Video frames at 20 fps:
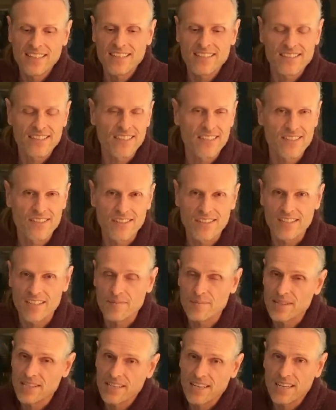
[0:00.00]
seeds are going
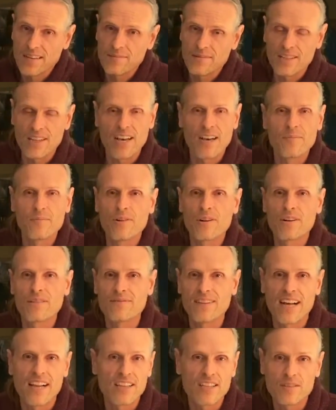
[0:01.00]
to become a lot more
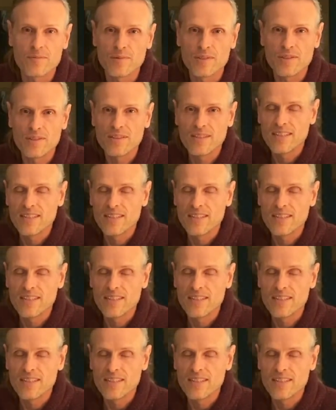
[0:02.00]
valuable,